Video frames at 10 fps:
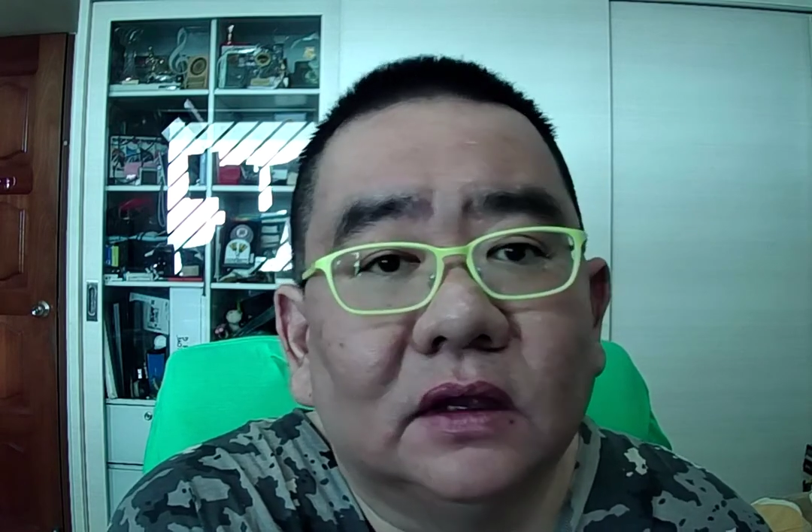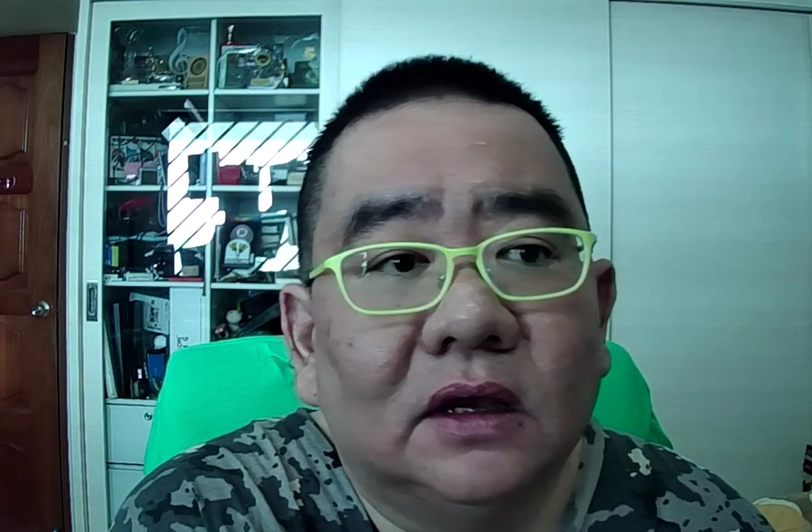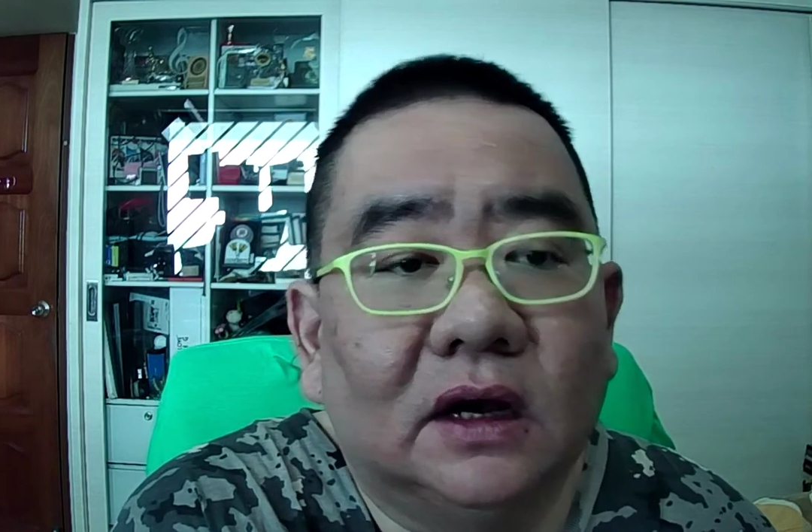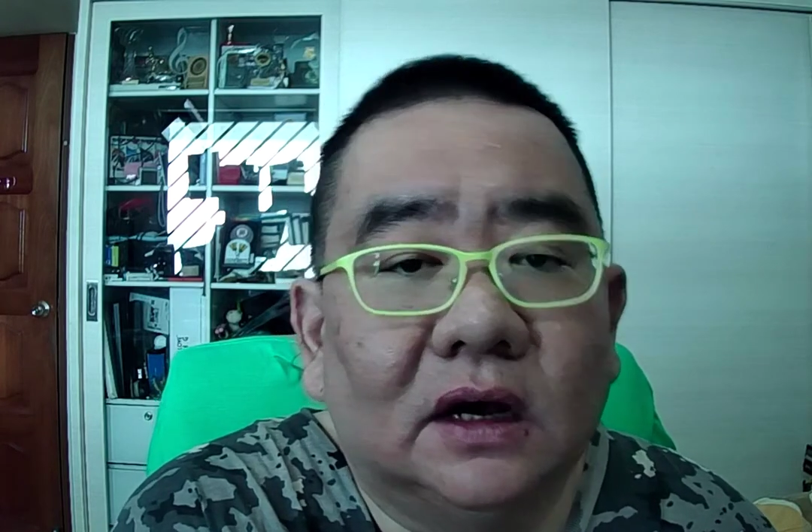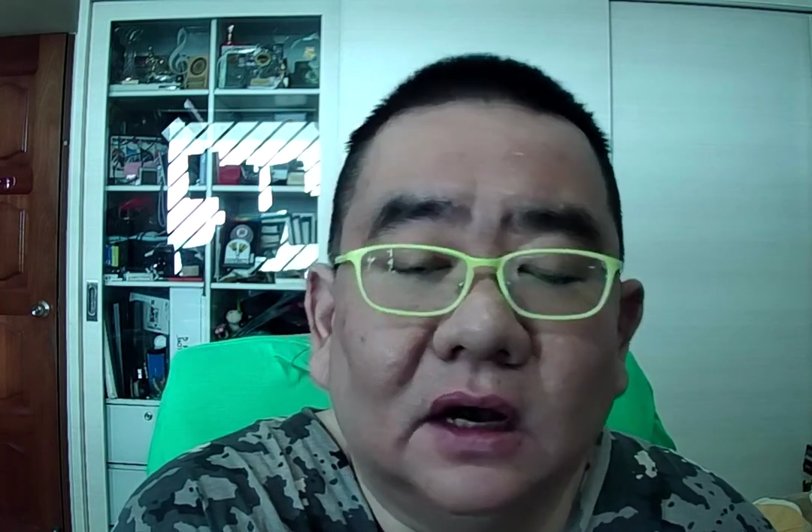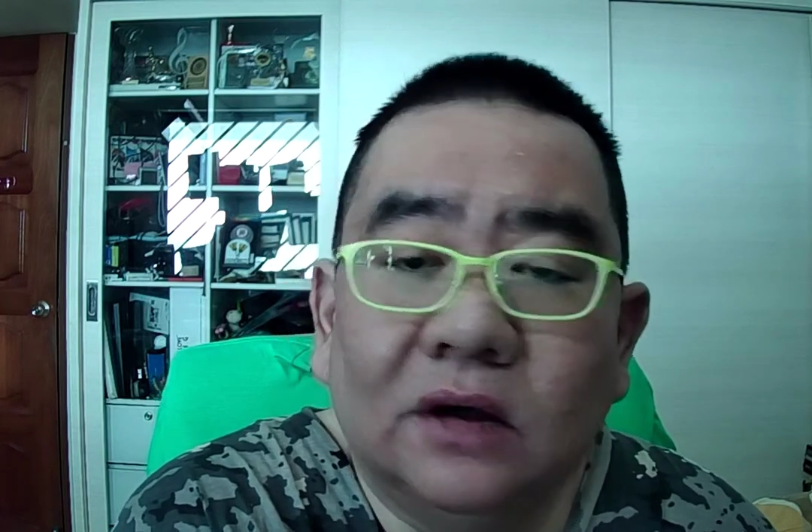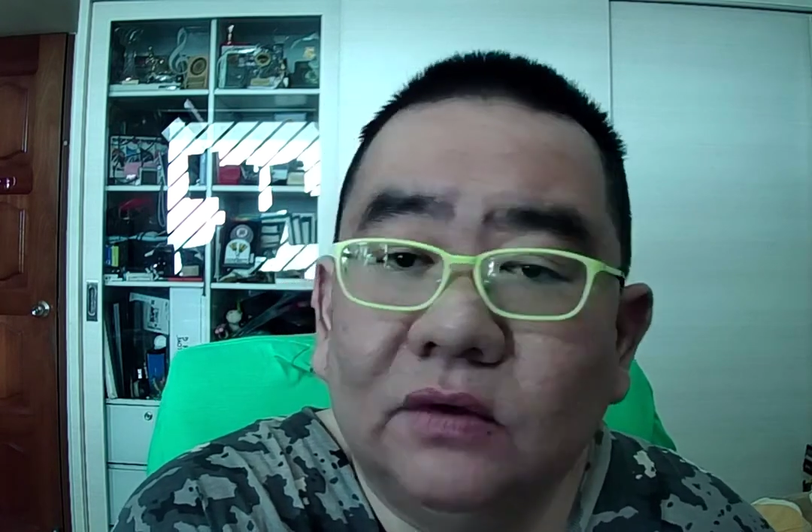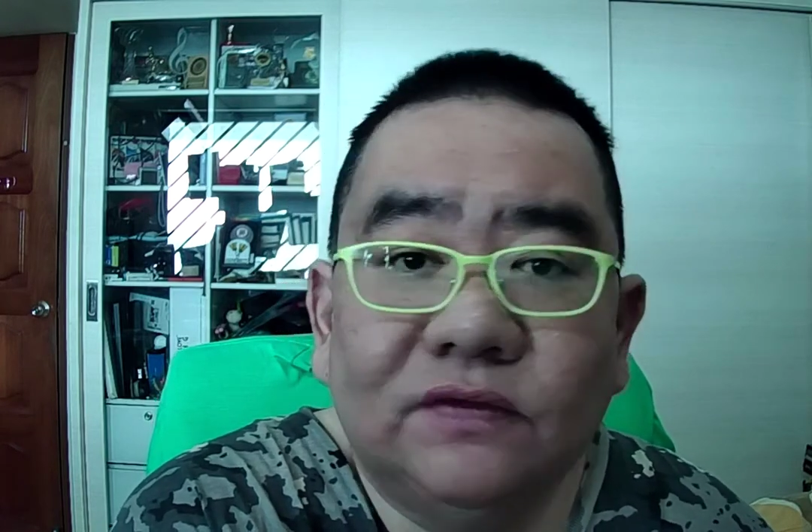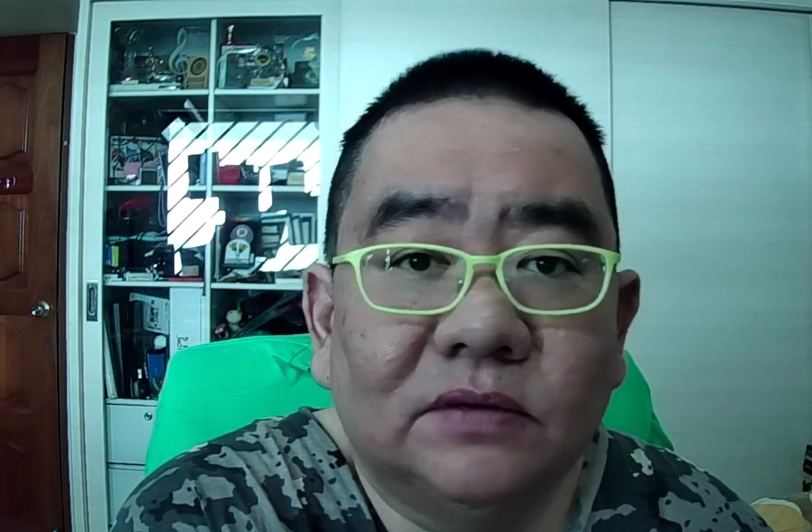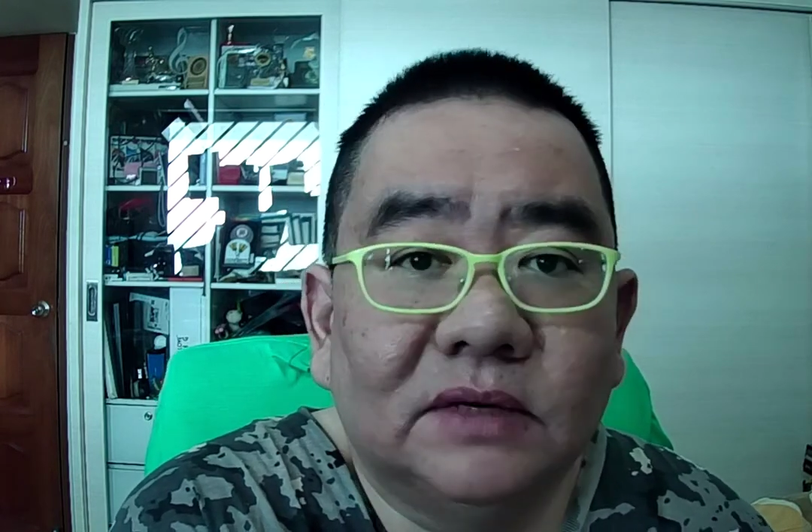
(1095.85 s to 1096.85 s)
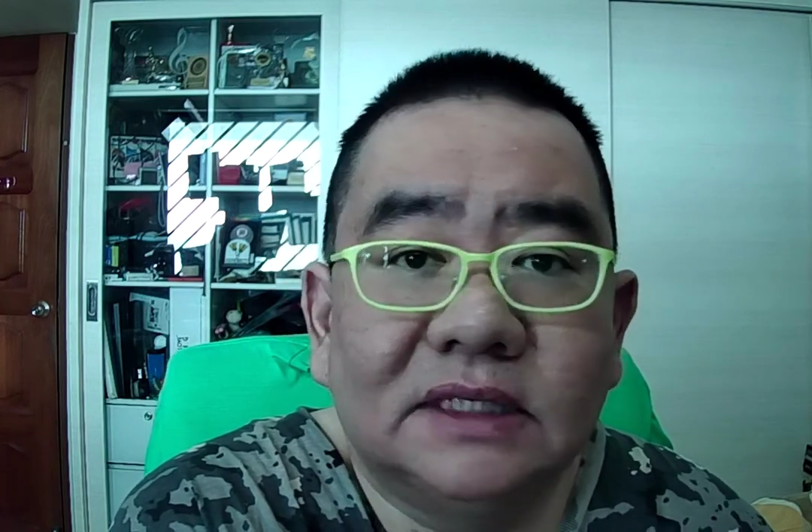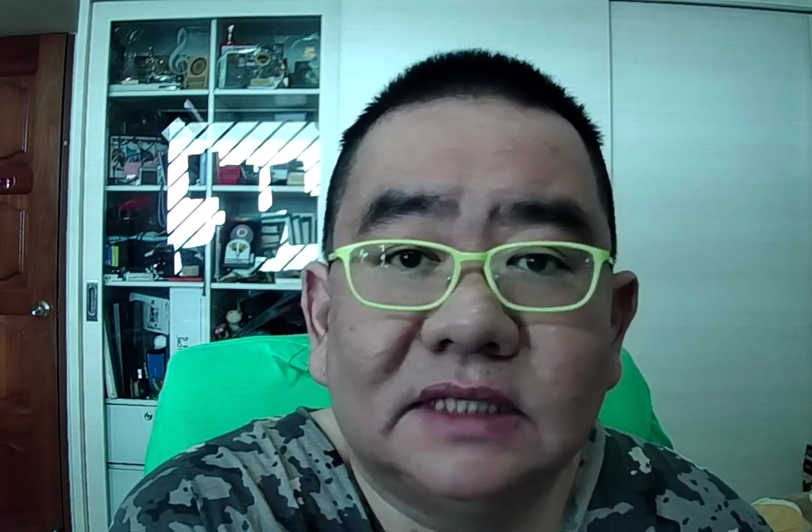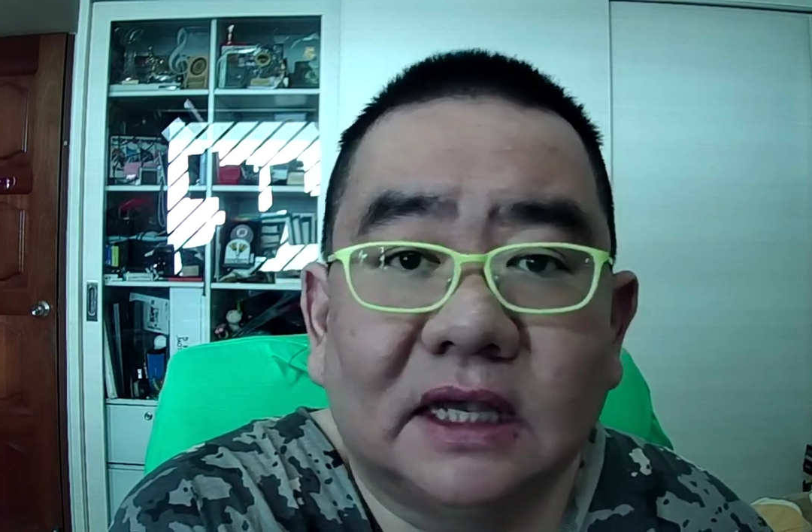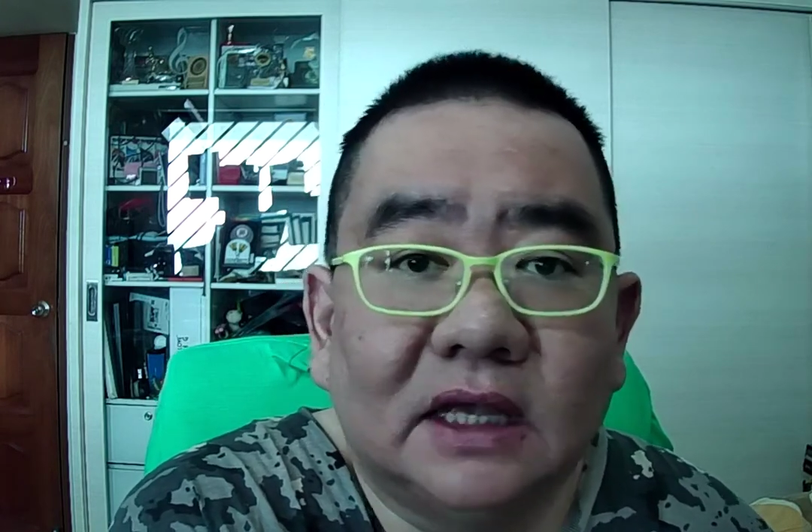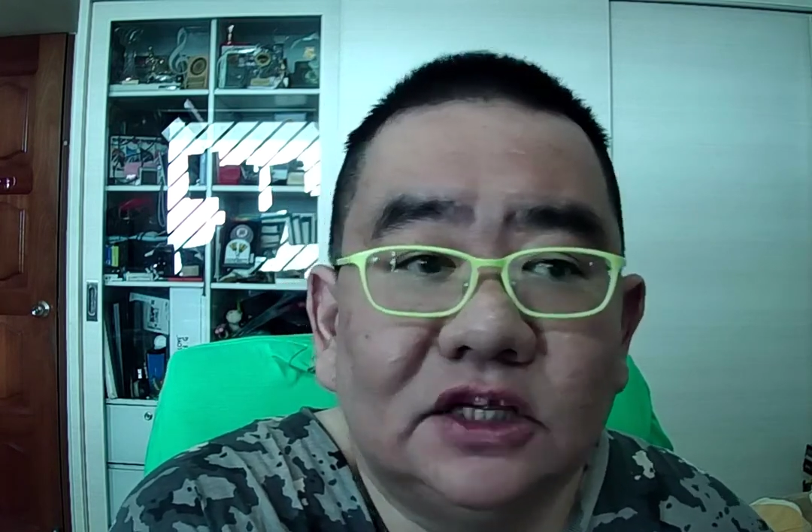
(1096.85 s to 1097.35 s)
I went for my
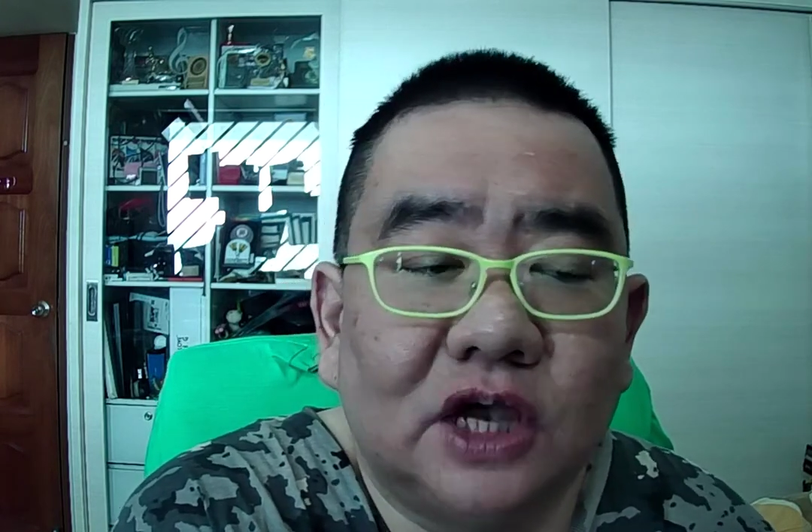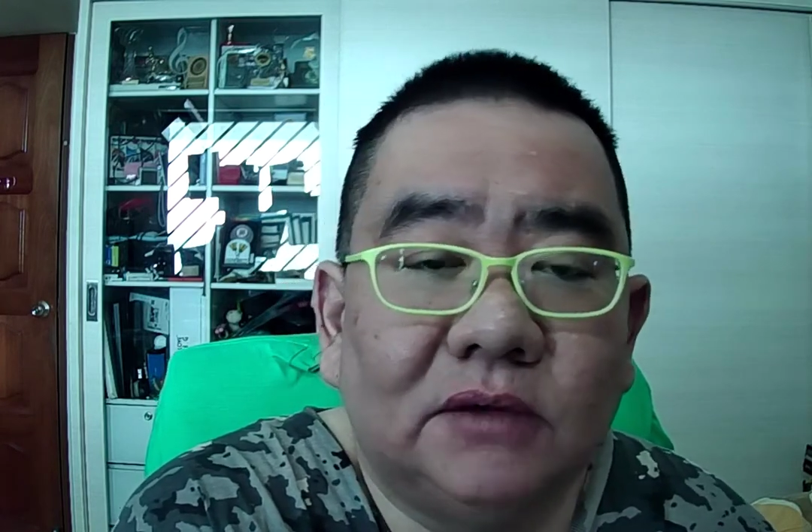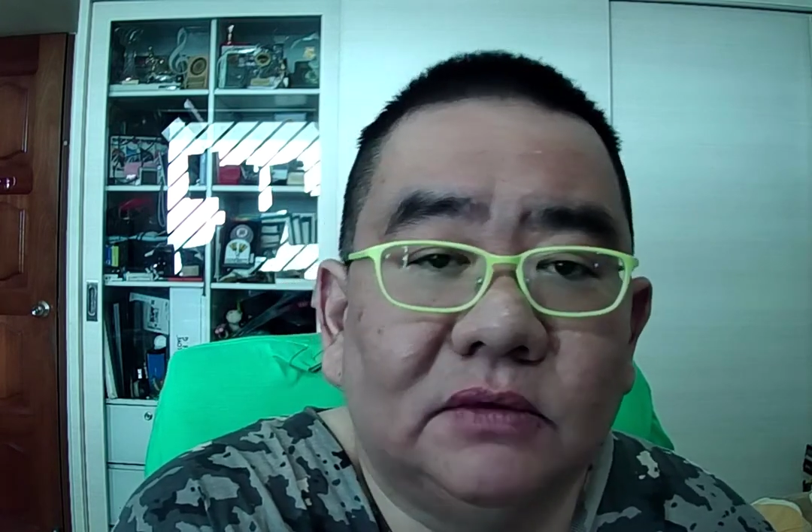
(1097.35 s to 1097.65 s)
second jab.